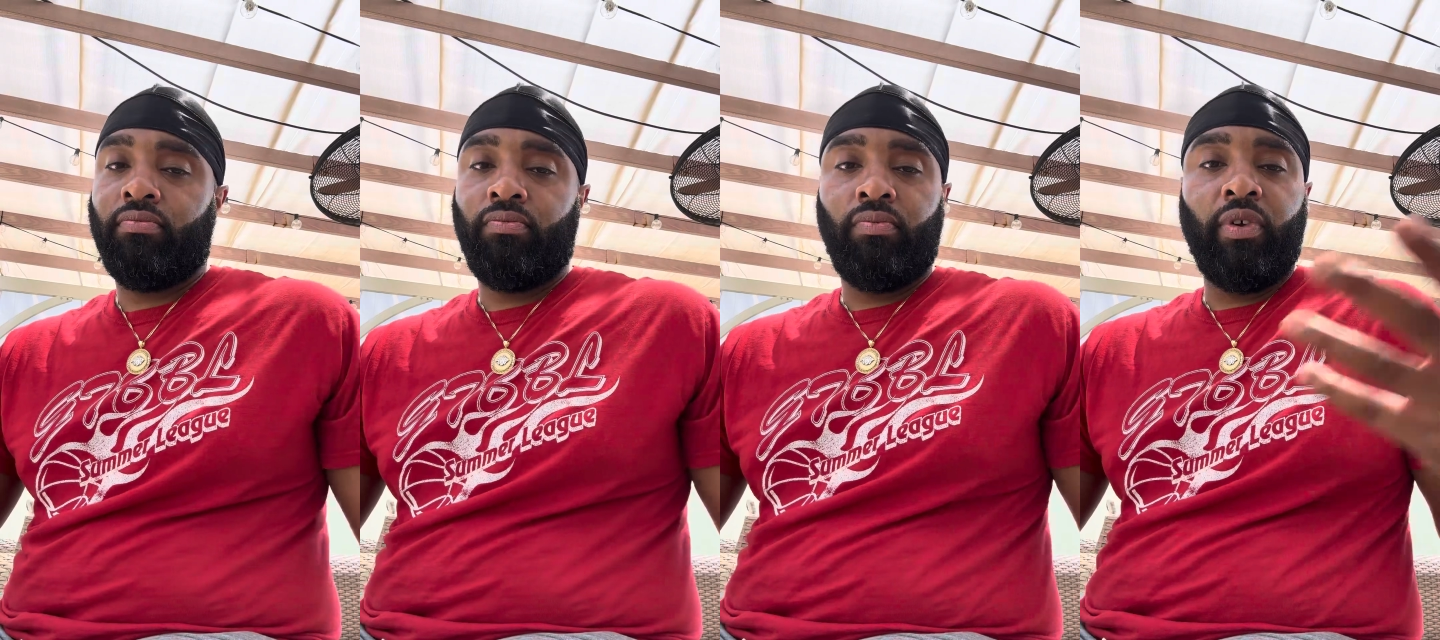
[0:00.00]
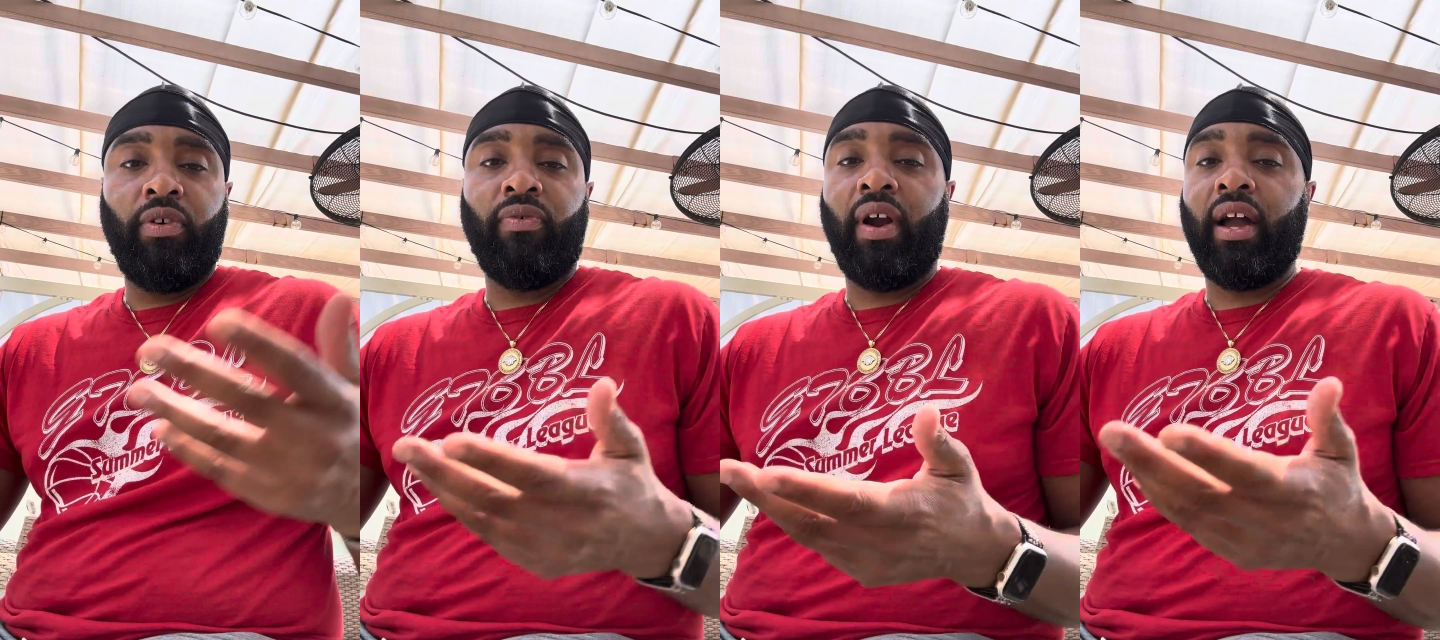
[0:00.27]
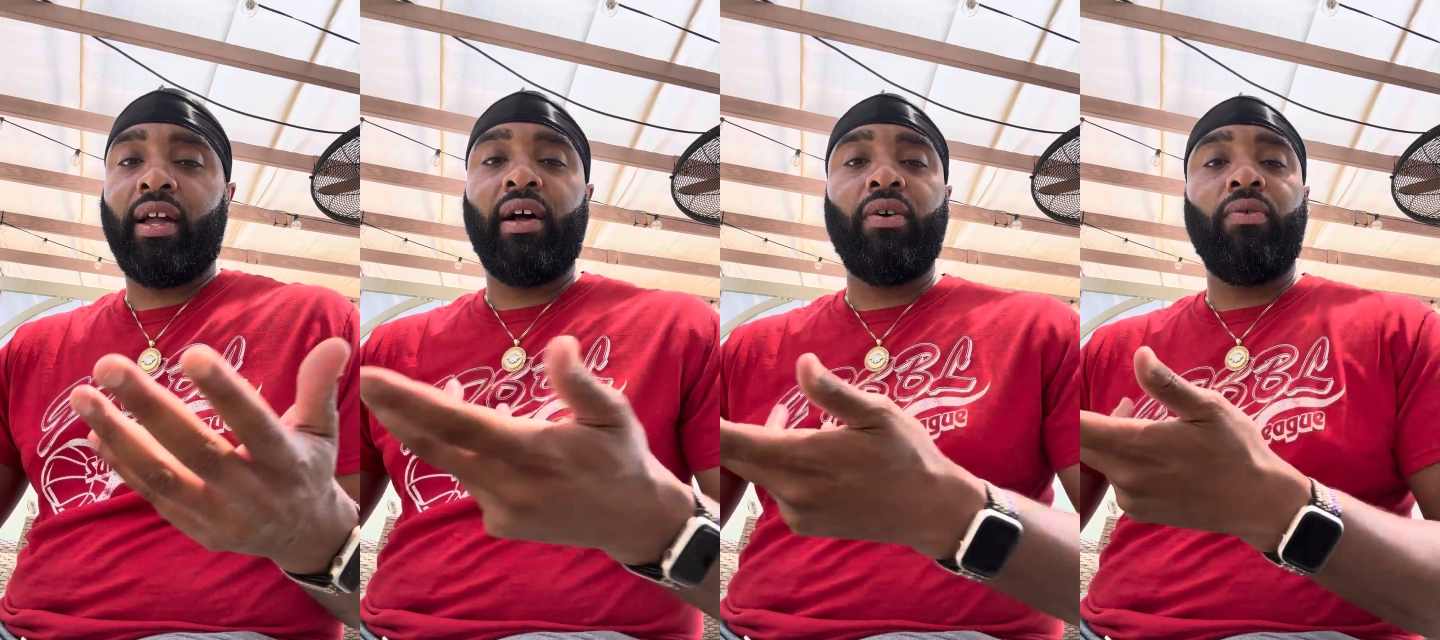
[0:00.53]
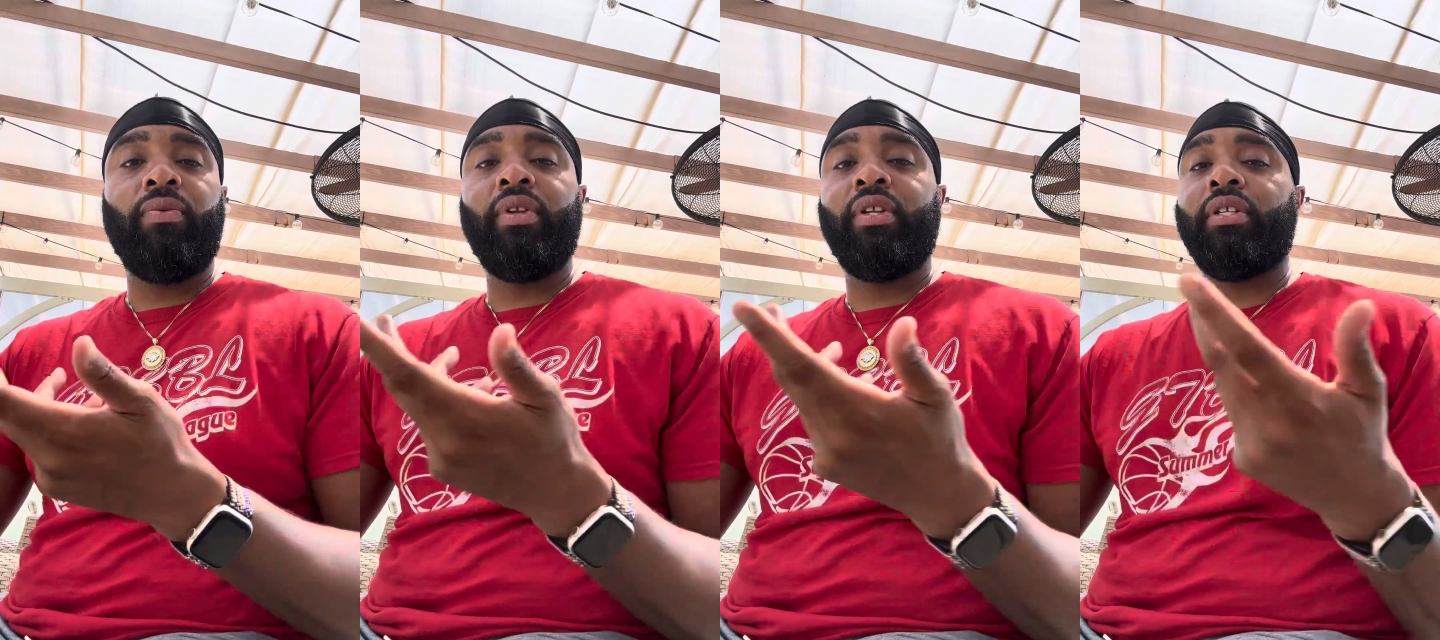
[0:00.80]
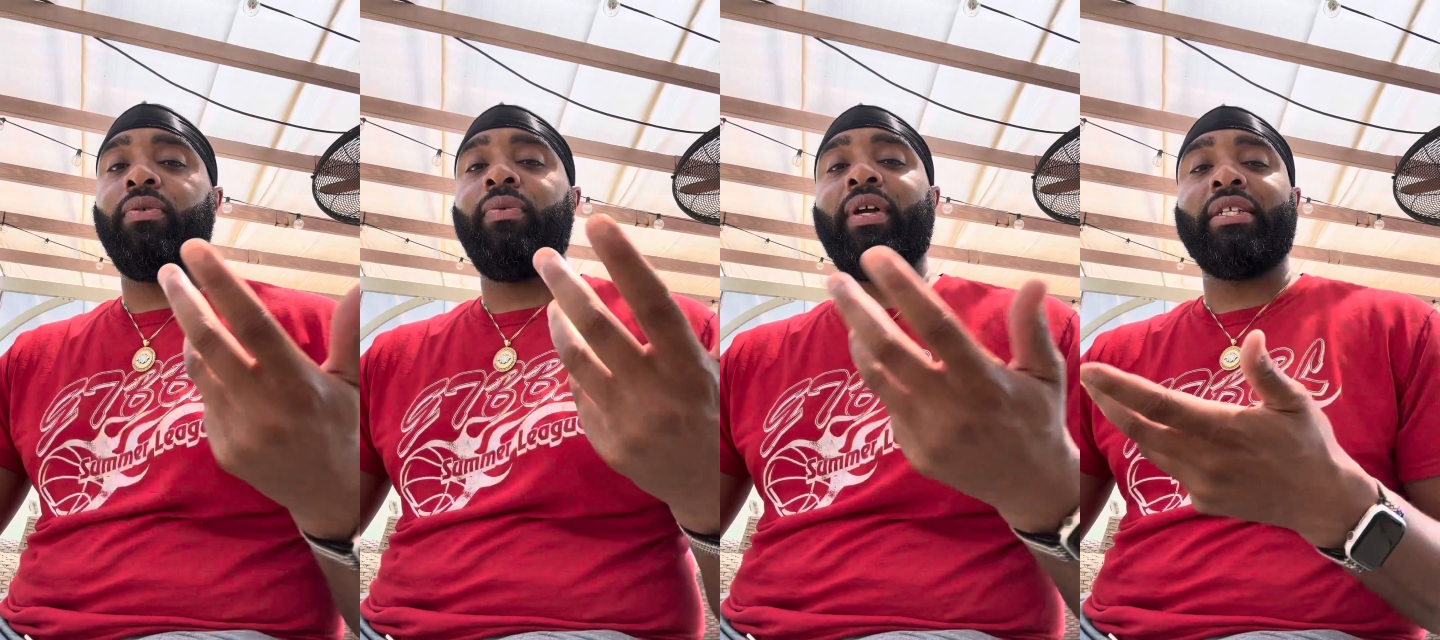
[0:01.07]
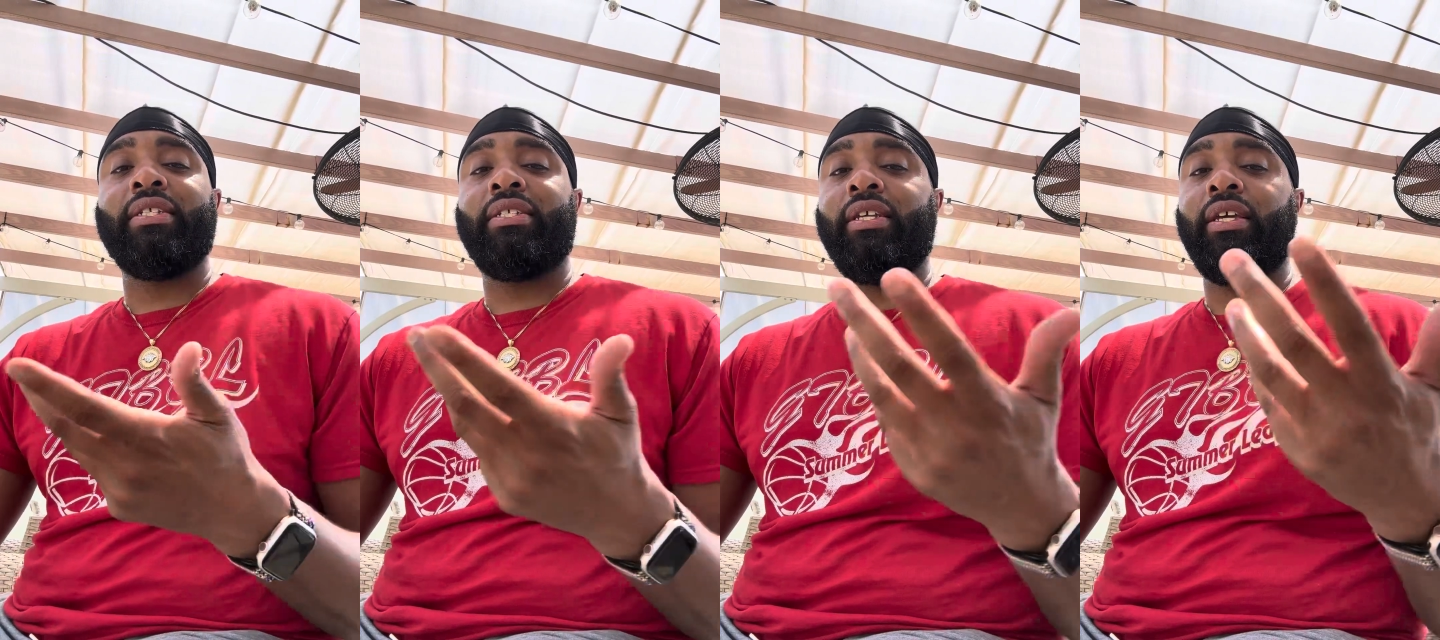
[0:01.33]
We rock out. We got
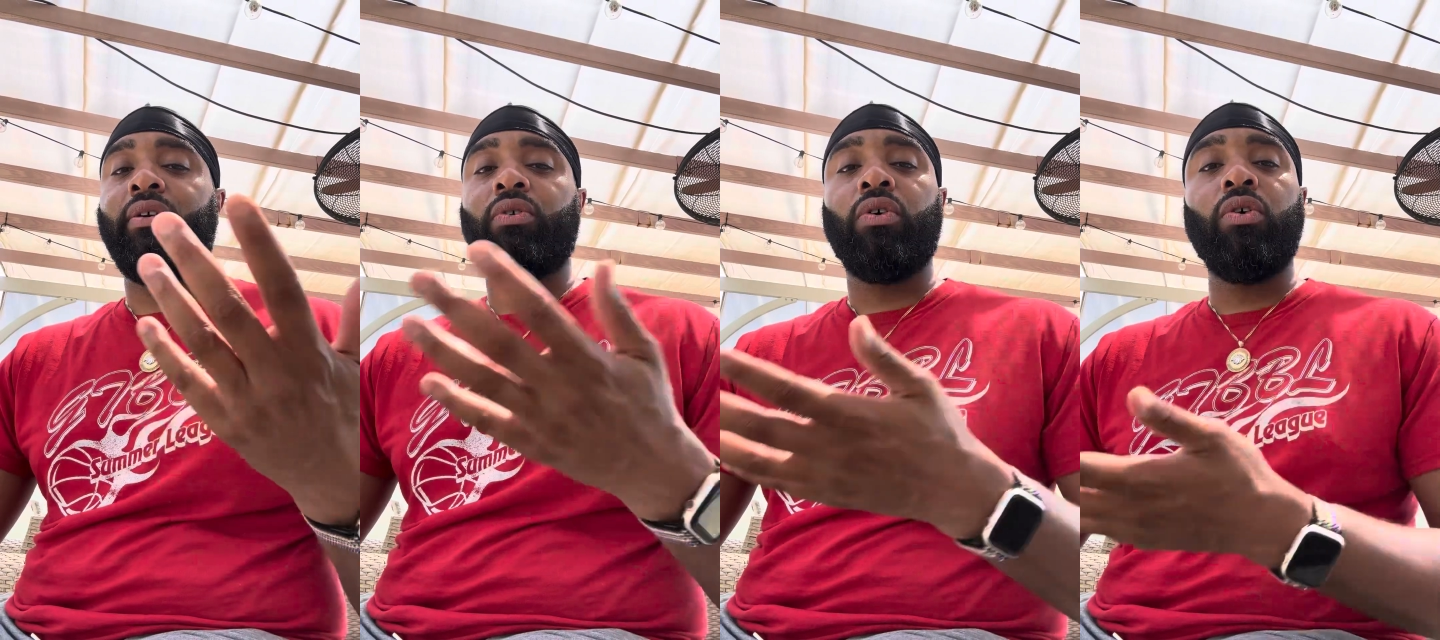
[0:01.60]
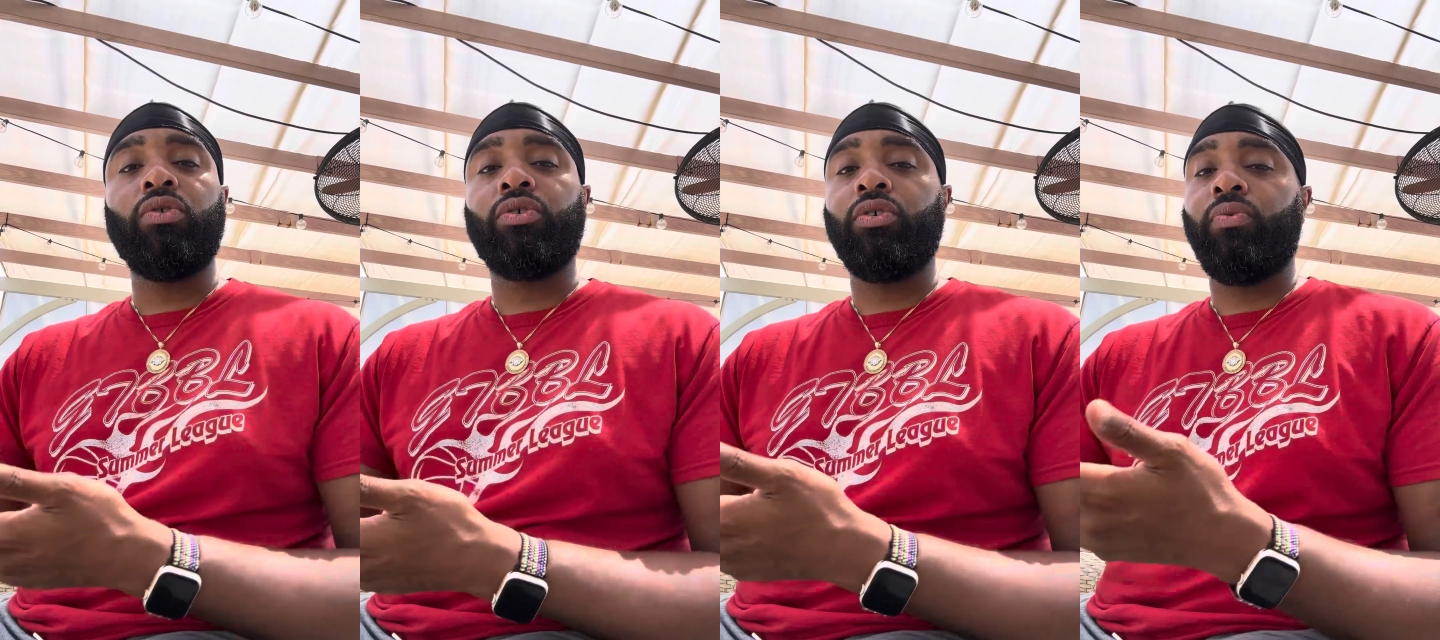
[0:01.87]
the same culture.